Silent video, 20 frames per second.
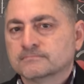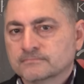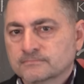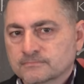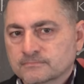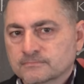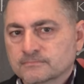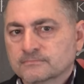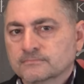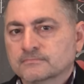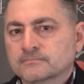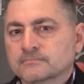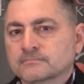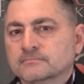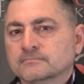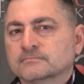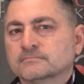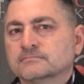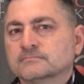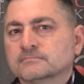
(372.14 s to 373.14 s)

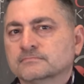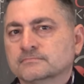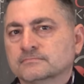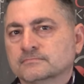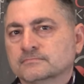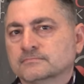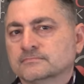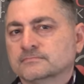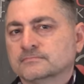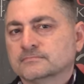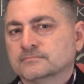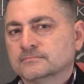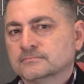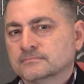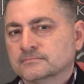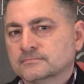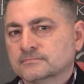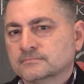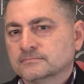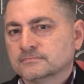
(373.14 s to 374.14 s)

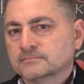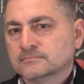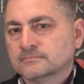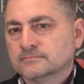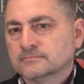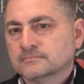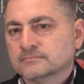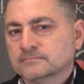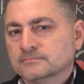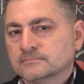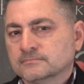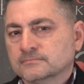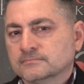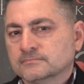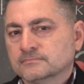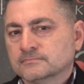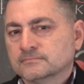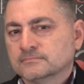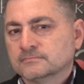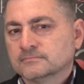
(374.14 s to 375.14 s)

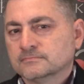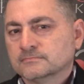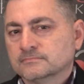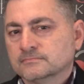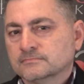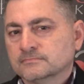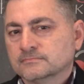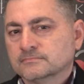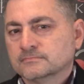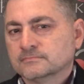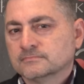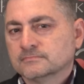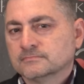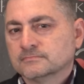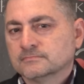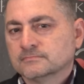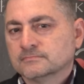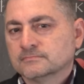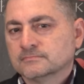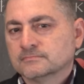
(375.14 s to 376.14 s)

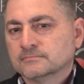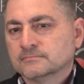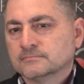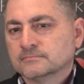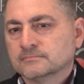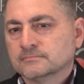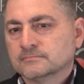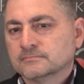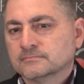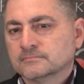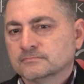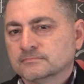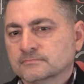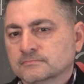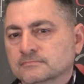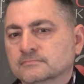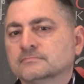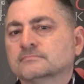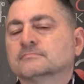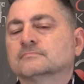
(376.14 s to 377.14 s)

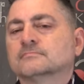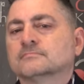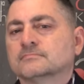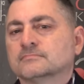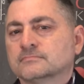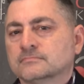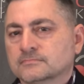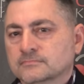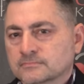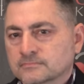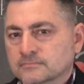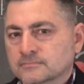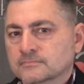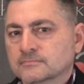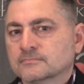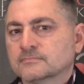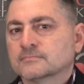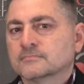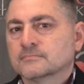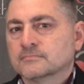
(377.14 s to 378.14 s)

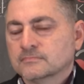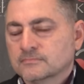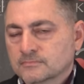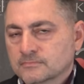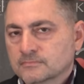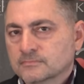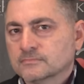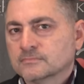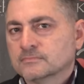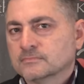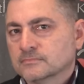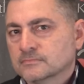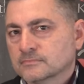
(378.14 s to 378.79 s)
This person isn't speaking.